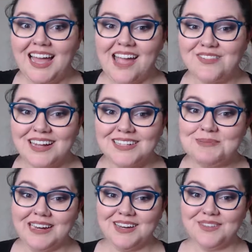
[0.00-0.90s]
I've talked
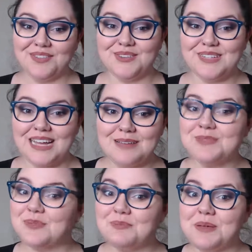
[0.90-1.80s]
about it a few
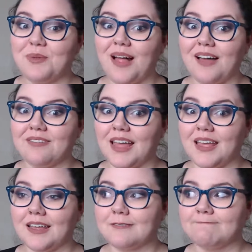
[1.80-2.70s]
times when people have
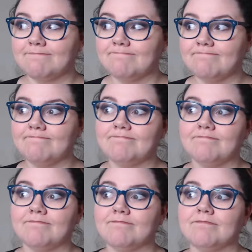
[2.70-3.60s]
like
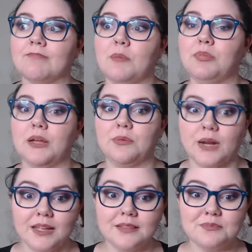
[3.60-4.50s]
blood
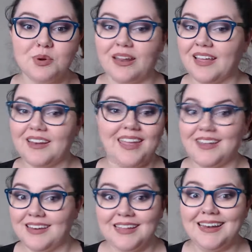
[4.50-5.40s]
work in the morning and
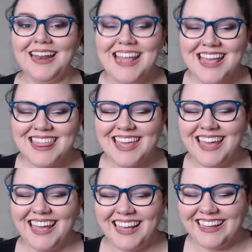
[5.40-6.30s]
can't eat anything.
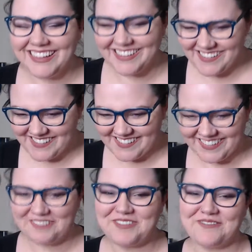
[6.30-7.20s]

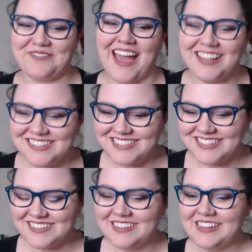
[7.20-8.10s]
They have to
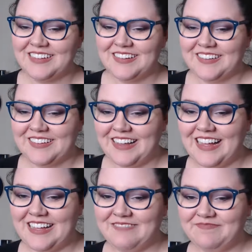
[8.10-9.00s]
fast.
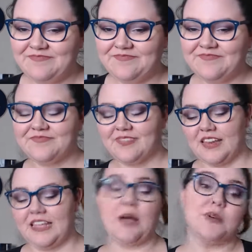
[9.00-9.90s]

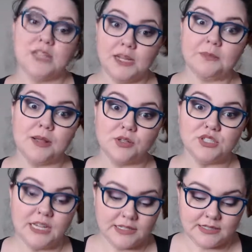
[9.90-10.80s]
Yeah, we're talking
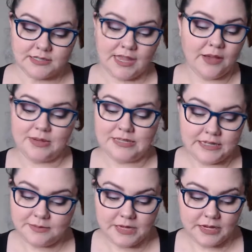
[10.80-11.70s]
milkshakes. I always
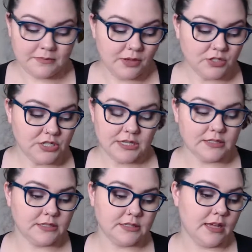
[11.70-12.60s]
end up talking
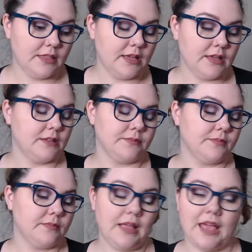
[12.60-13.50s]
milkshakes. I think
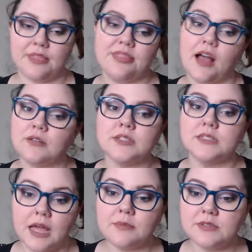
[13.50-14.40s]
8,000
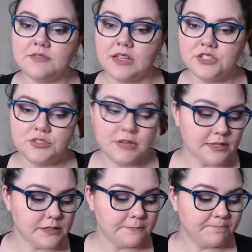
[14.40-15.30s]
times I've asked you
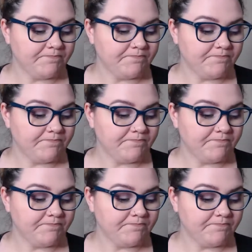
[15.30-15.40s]
guys.